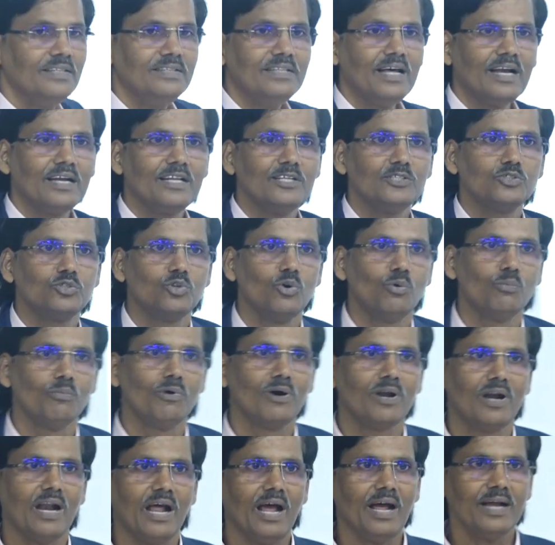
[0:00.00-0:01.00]
that is no
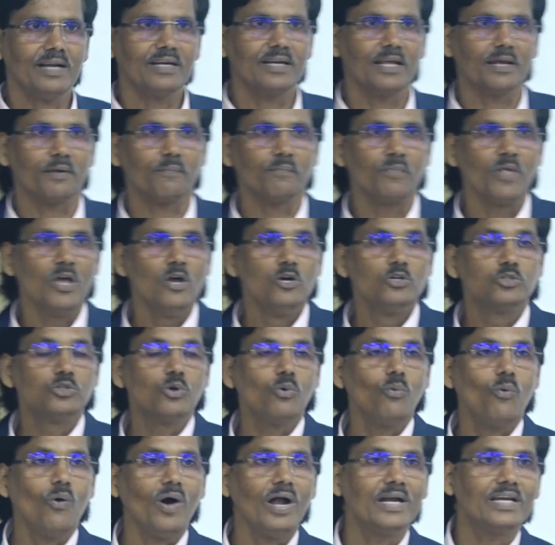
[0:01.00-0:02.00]
more acting.
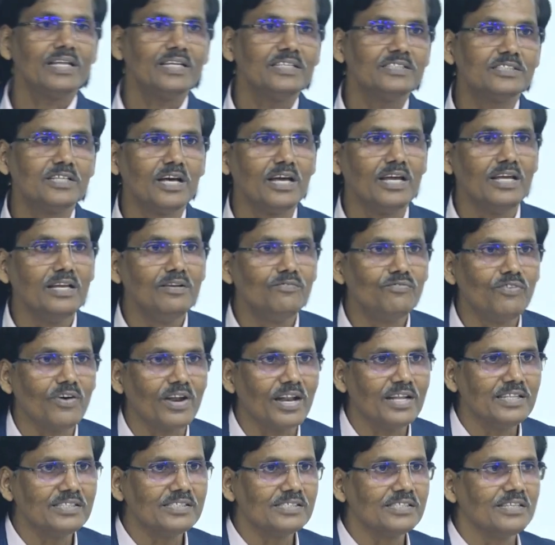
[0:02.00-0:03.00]
So what is the
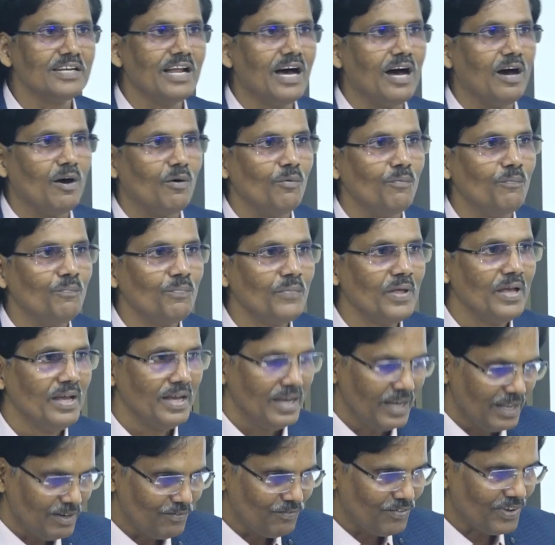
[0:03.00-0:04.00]
inference now?
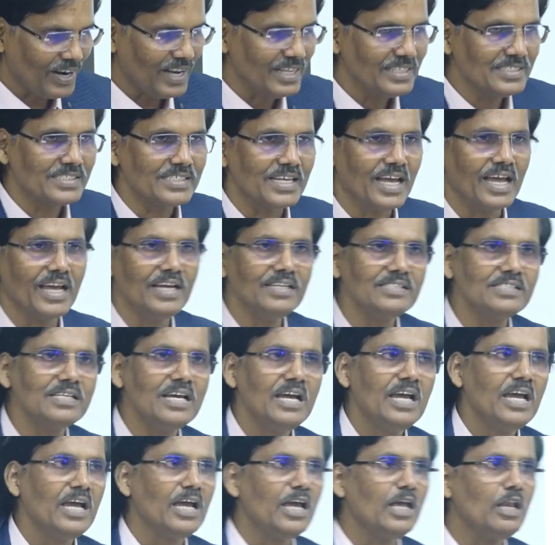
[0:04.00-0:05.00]
Inference is,
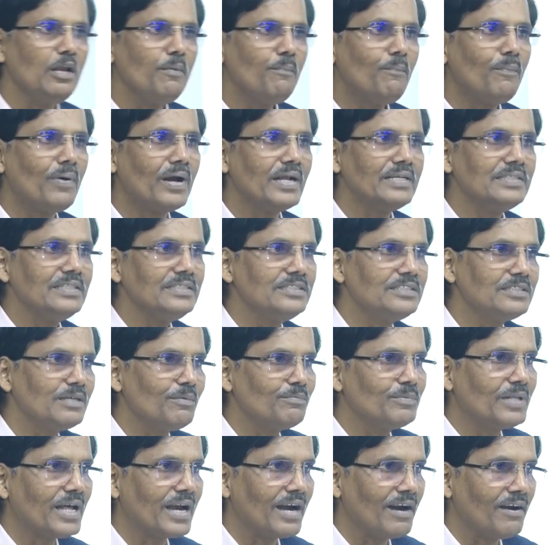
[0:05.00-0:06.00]
in presence
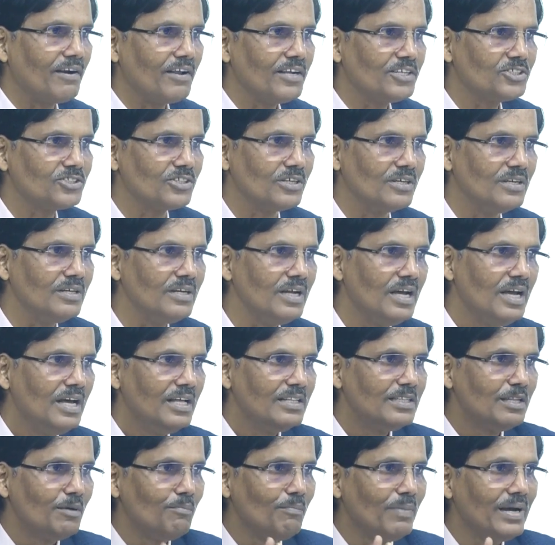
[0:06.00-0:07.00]
of the radiation,
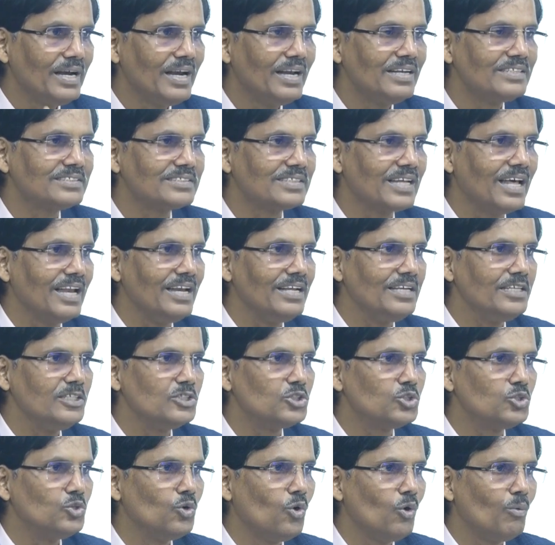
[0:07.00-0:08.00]
the middle cell
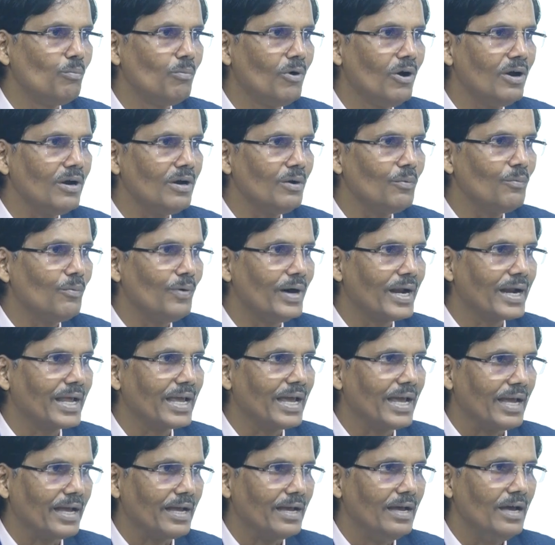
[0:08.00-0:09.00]
is no more
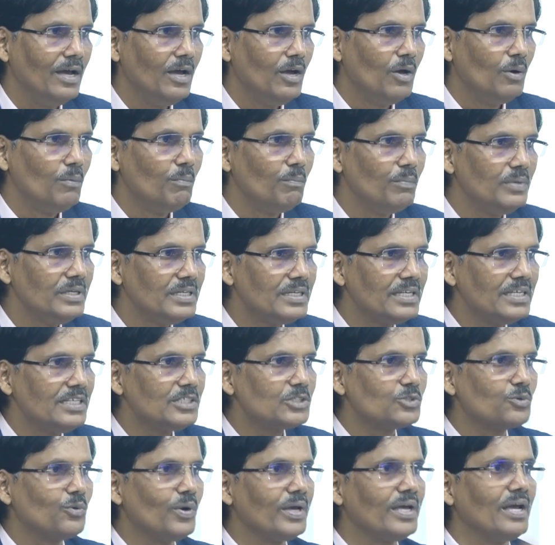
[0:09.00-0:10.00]
working. It
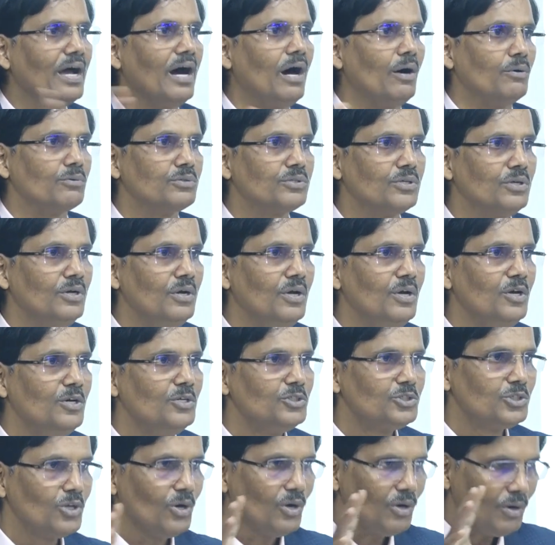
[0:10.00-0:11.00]
is going out.
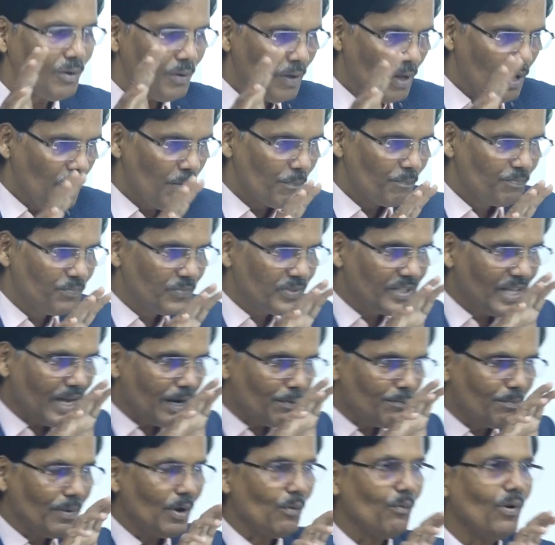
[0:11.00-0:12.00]
So
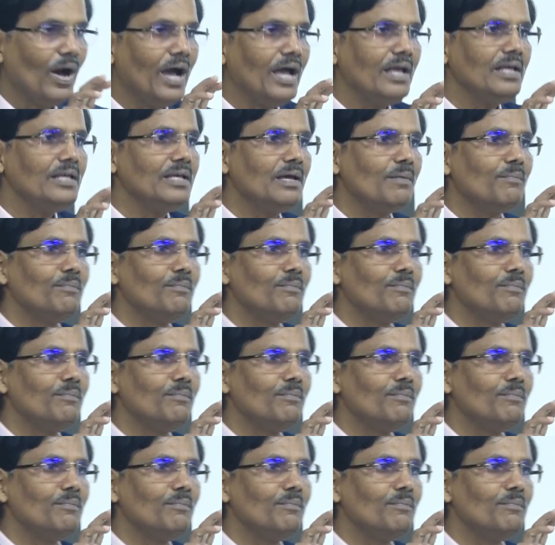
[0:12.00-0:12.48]
then why